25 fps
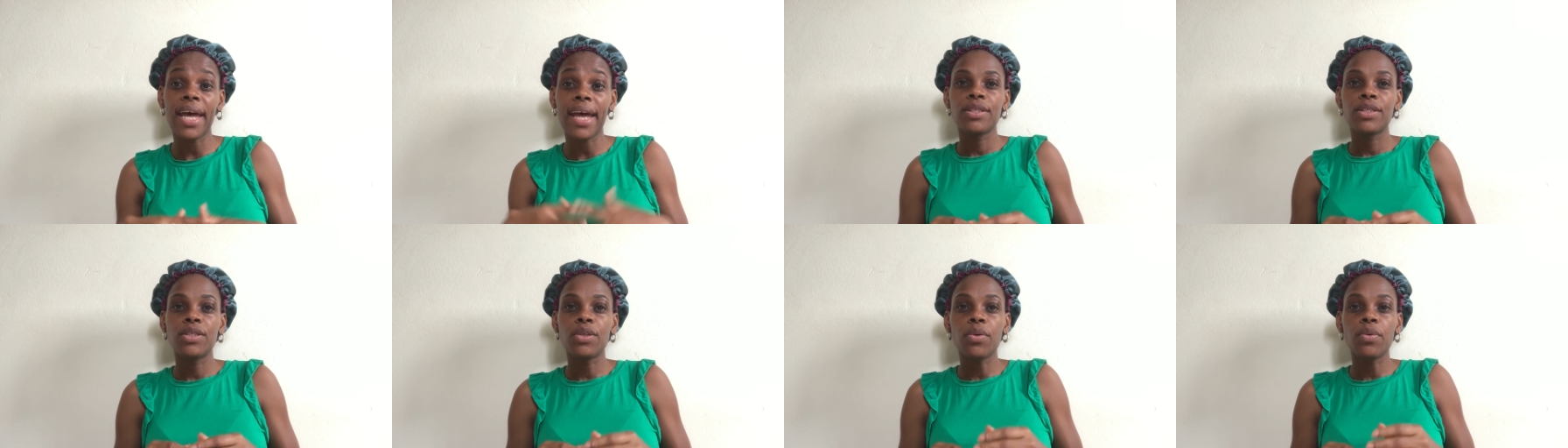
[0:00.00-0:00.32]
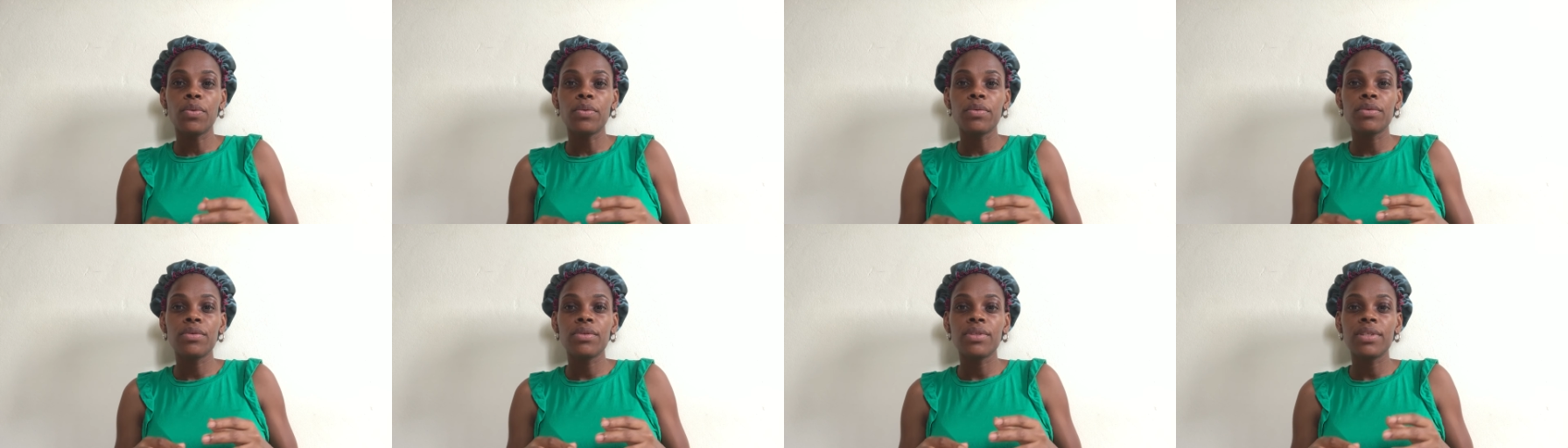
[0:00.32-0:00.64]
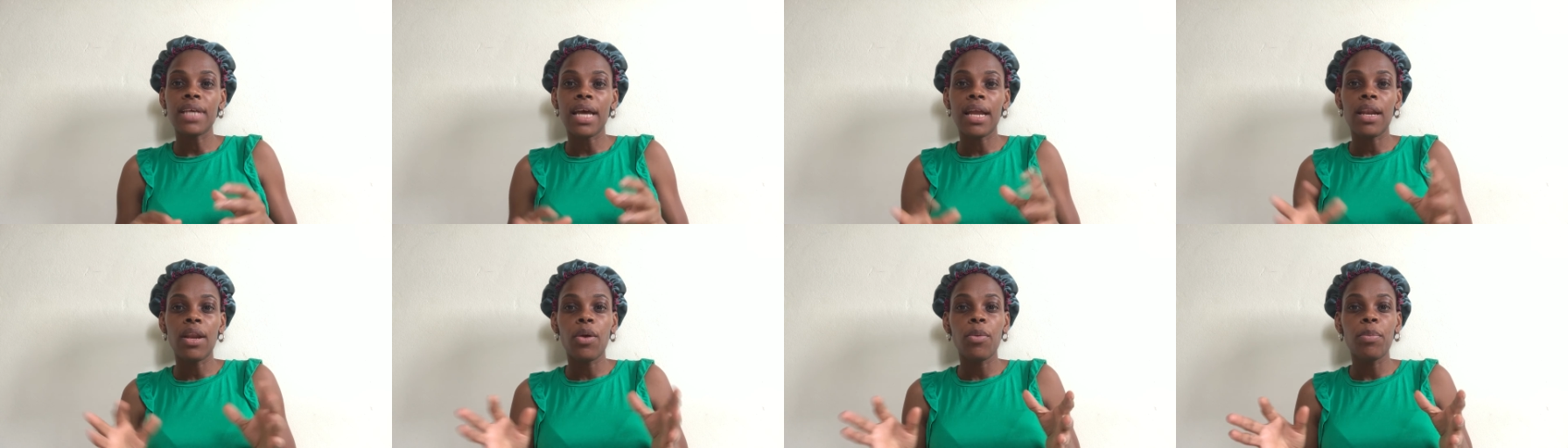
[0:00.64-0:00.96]
and don't
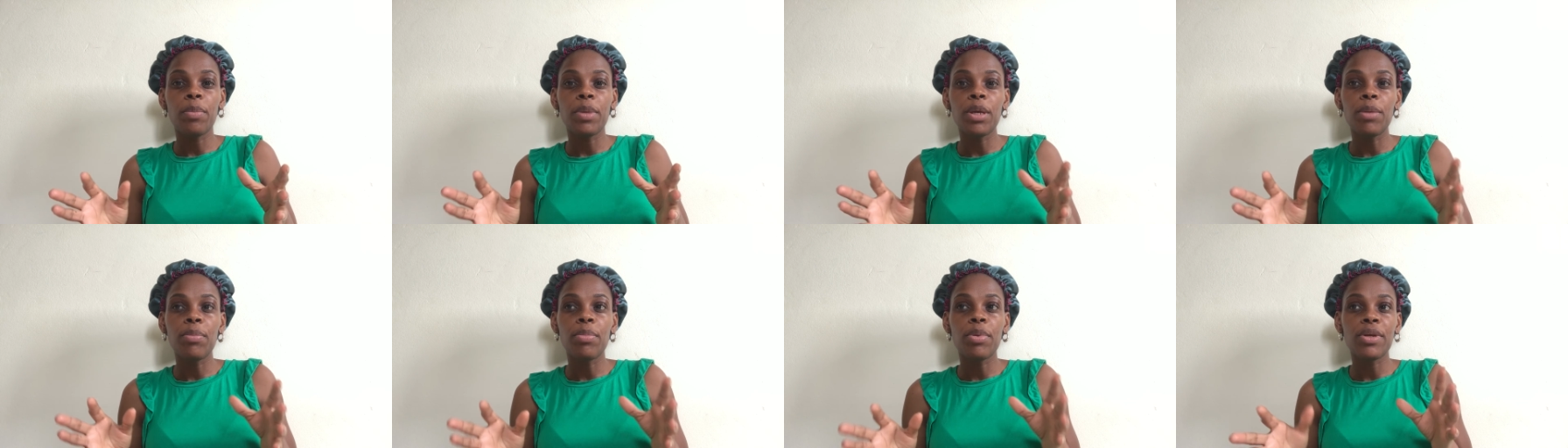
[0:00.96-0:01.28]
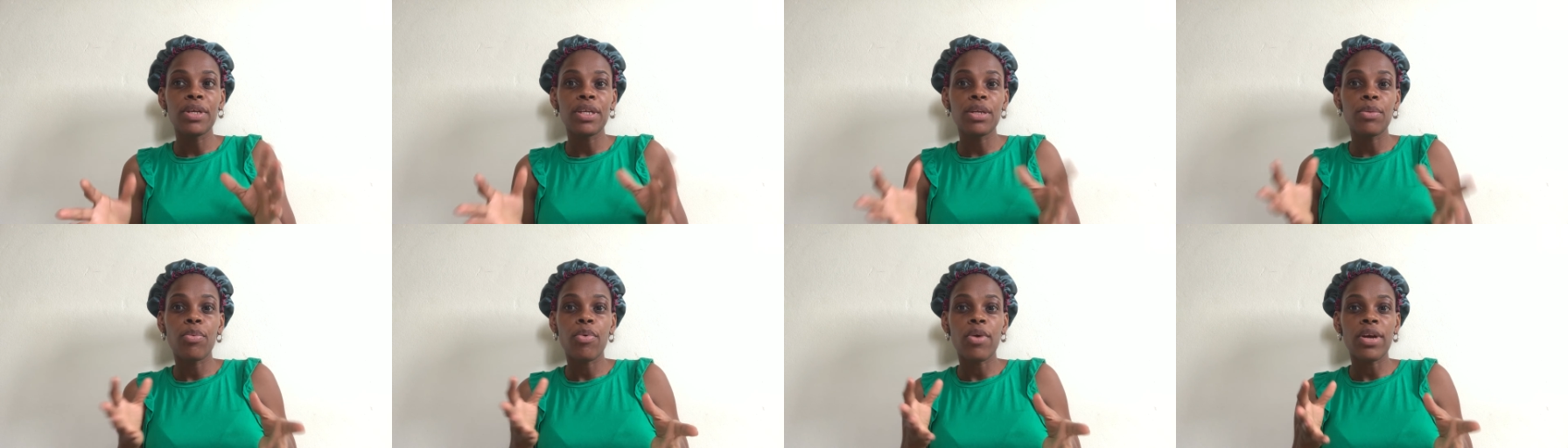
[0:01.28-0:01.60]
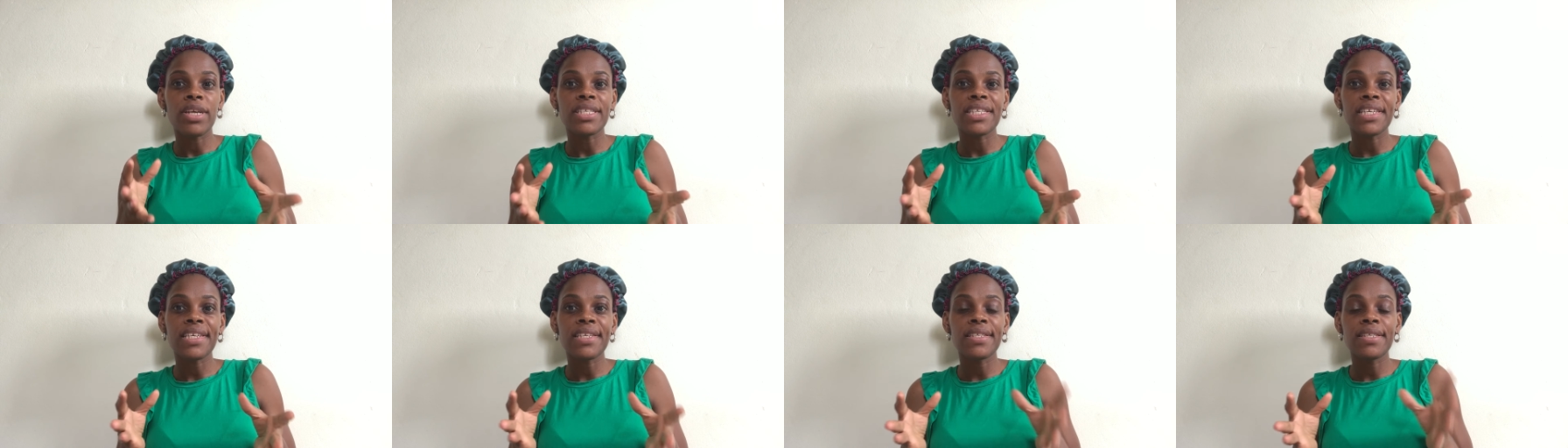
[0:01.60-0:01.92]
allow people in the
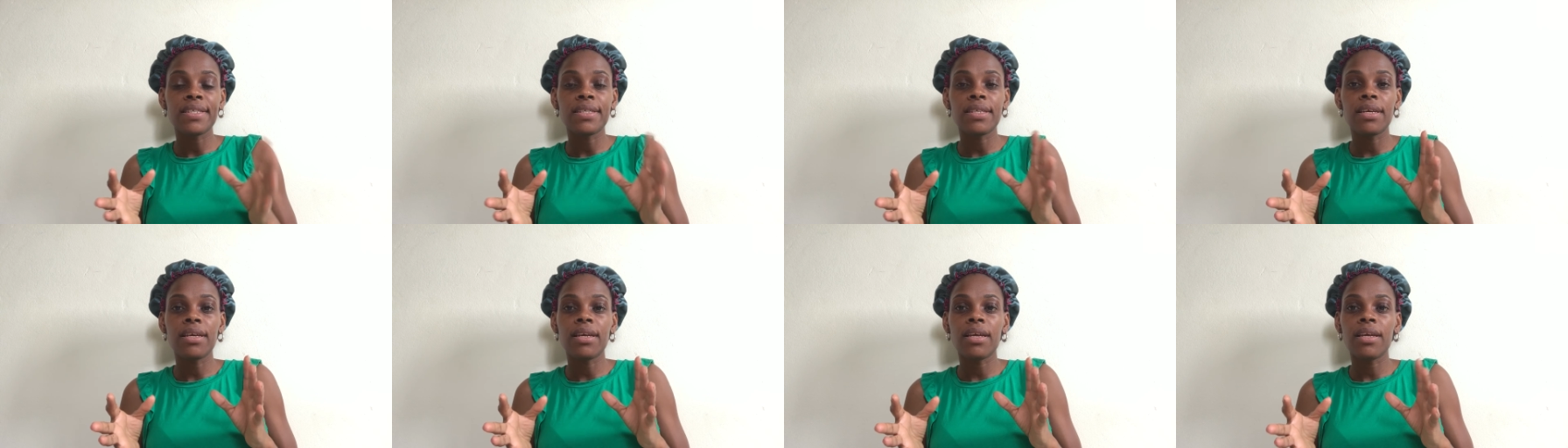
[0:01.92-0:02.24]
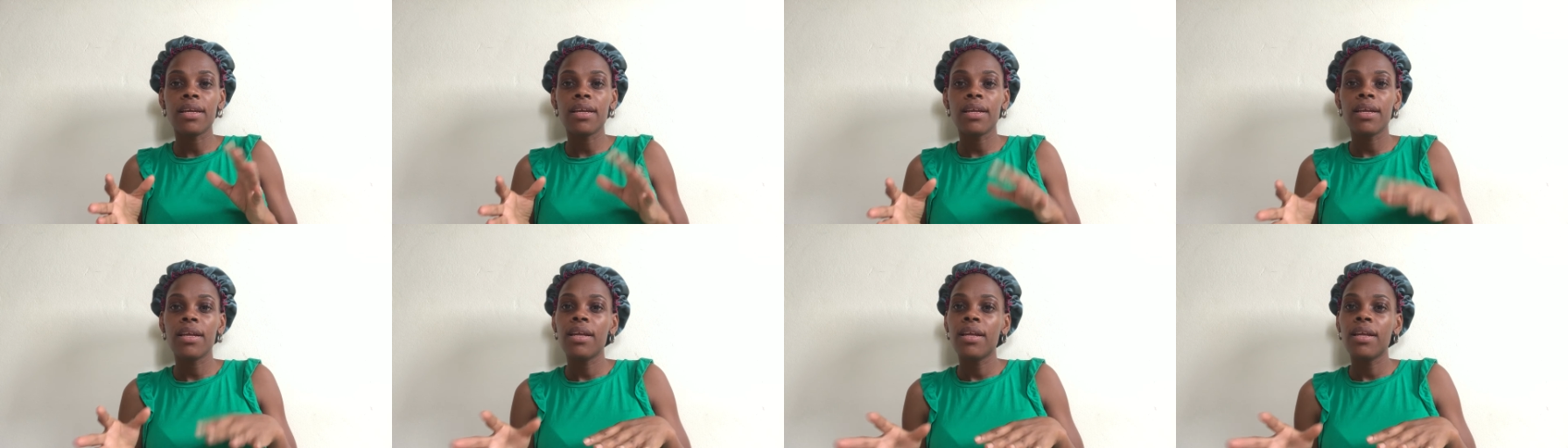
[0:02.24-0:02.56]
process to